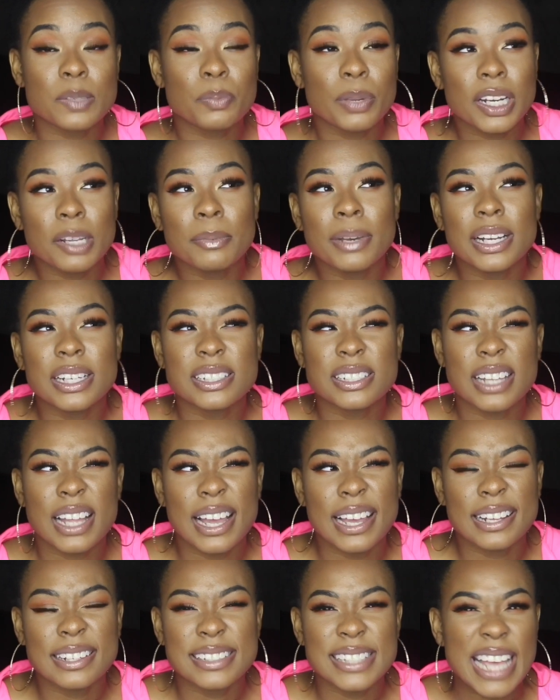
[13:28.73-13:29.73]
pretty much
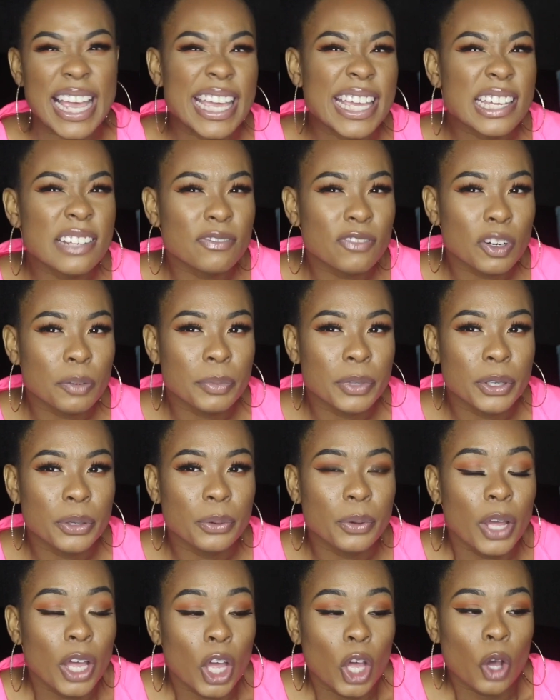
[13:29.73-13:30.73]
like taken from
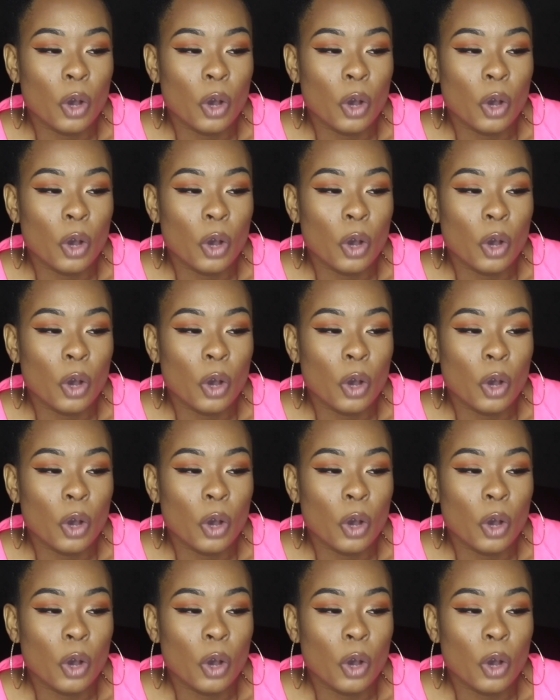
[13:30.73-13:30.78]
you,